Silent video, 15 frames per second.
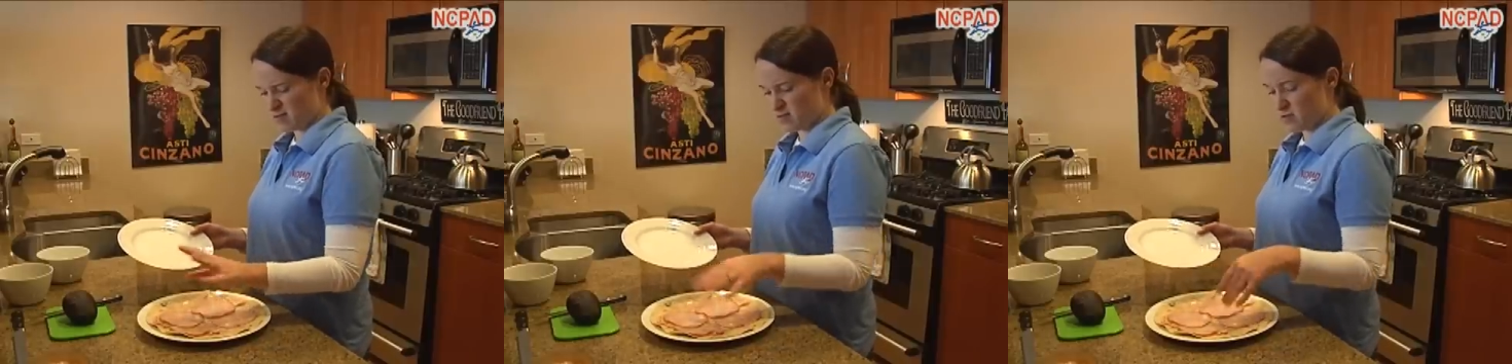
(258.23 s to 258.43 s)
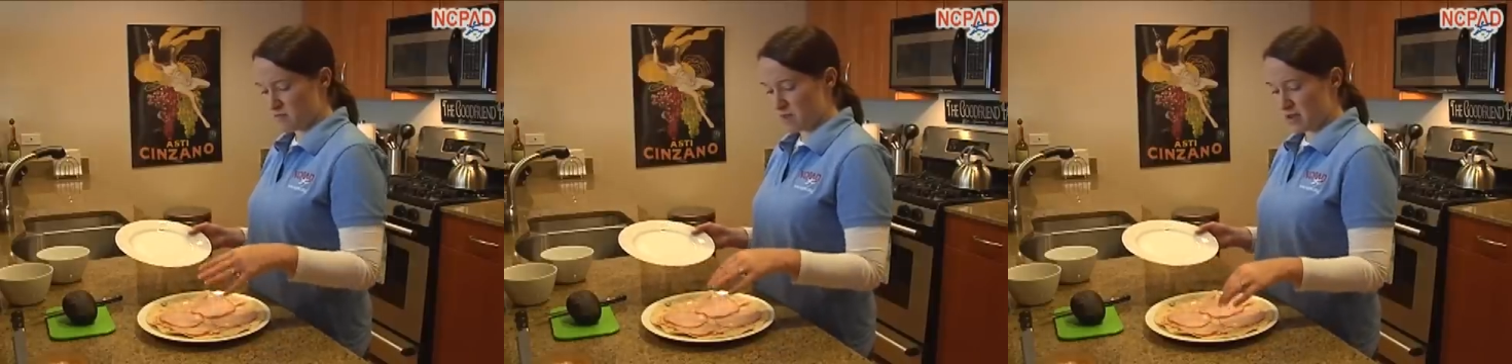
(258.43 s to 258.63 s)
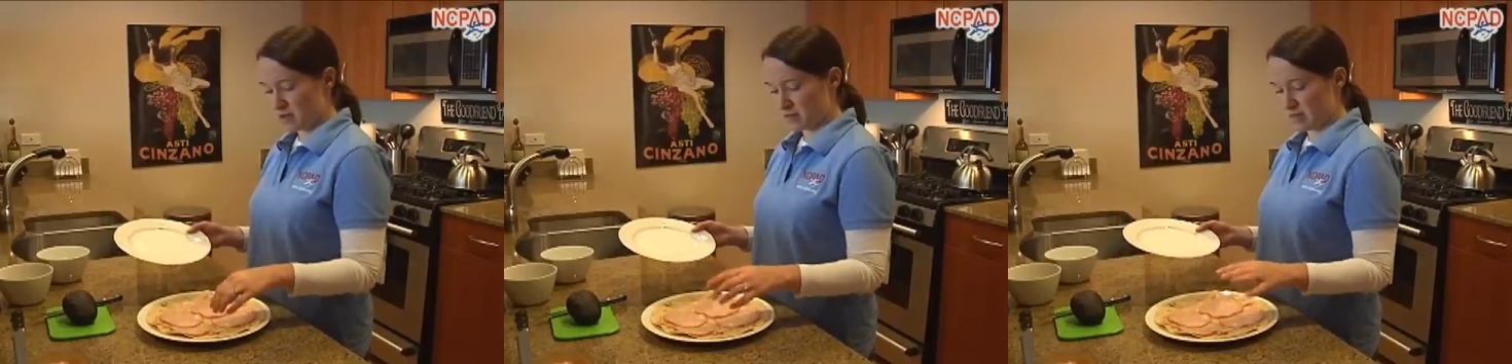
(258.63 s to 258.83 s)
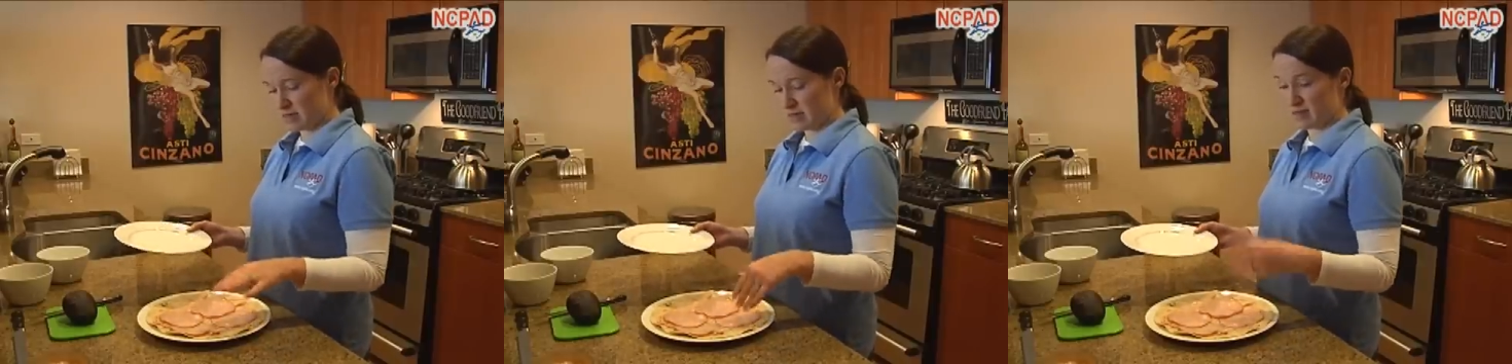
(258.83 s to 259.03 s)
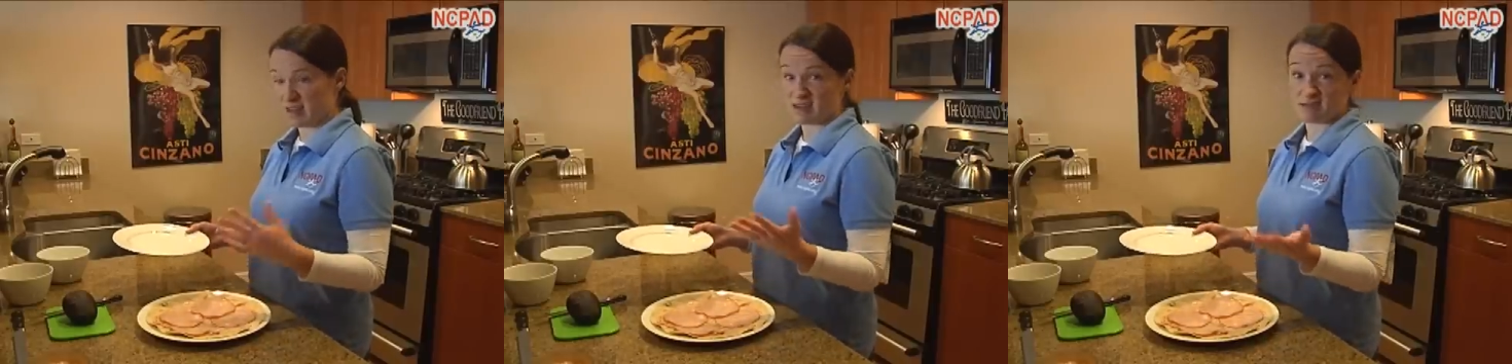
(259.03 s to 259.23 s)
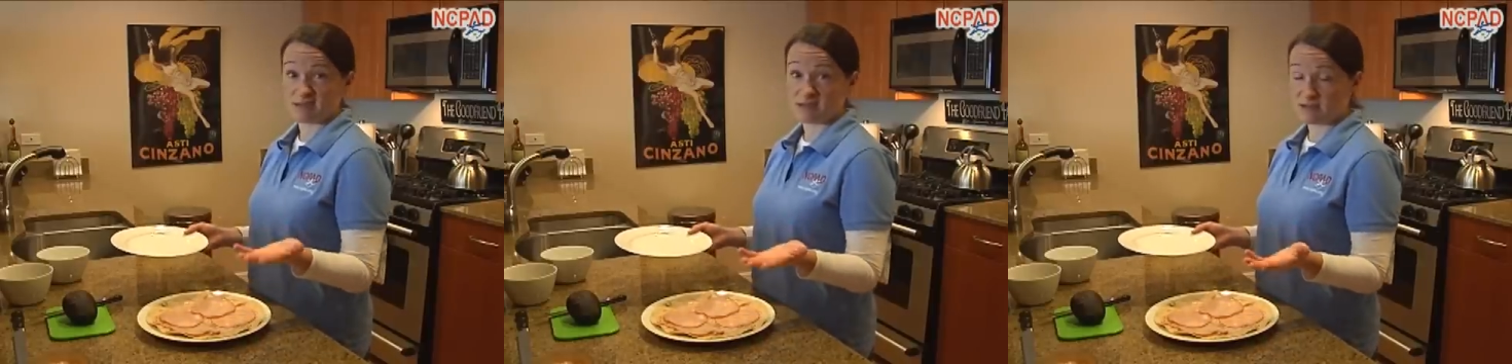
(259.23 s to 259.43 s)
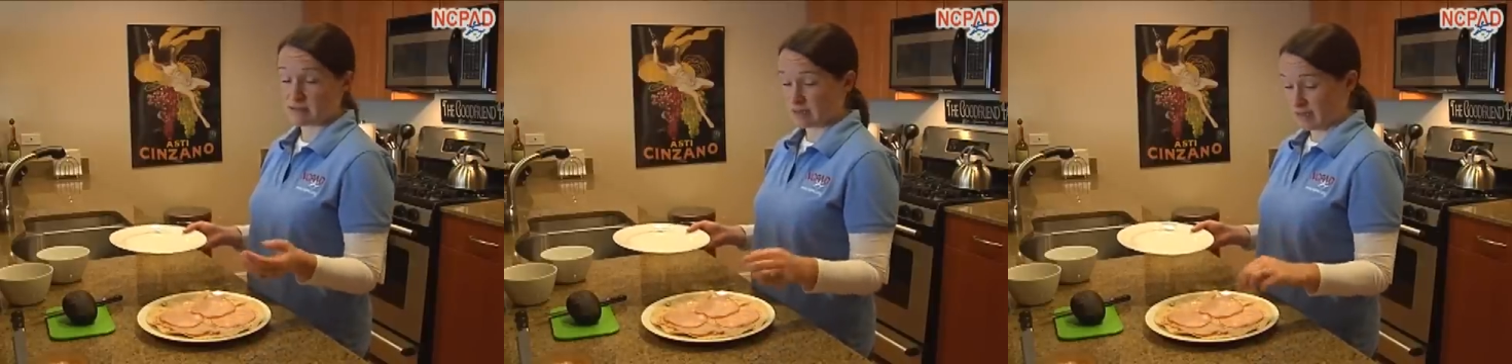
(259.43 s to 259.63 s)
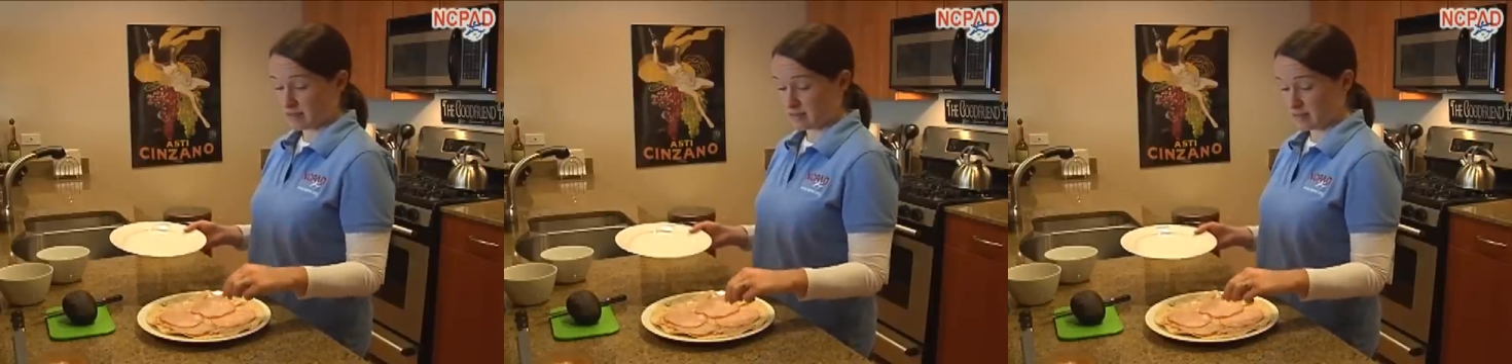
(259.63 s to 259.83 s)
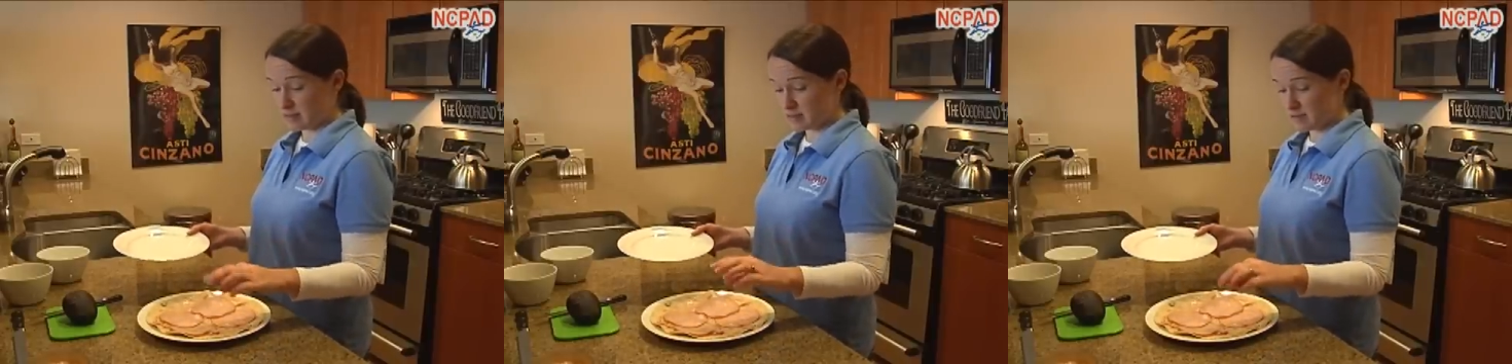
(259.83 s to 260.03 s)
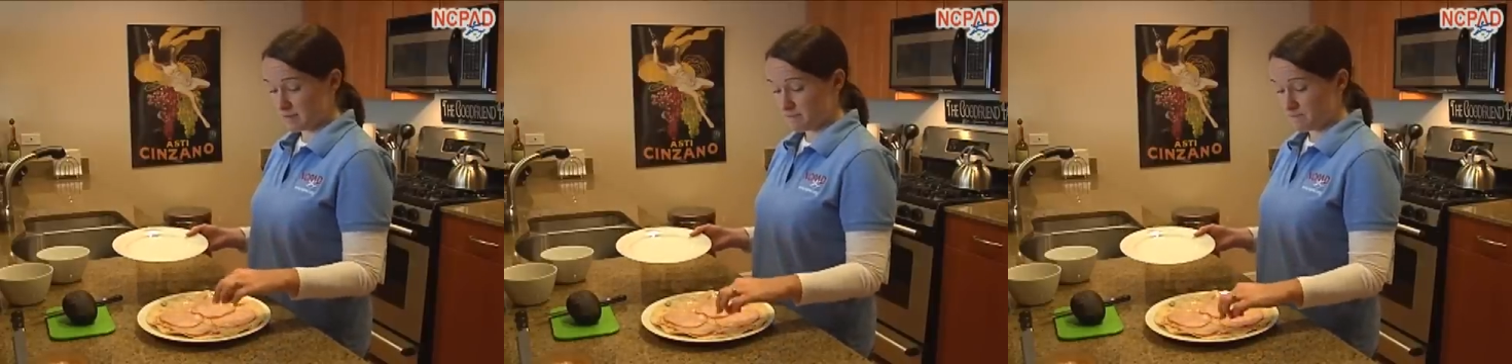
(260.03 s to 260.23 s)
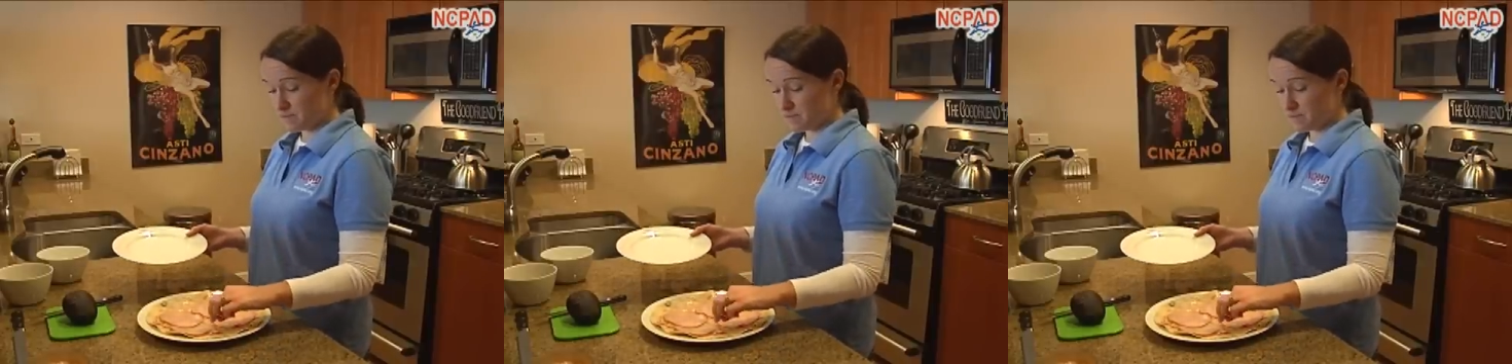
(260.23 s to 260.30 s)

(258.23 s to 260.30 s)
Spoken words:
so you may only need like 2 slices.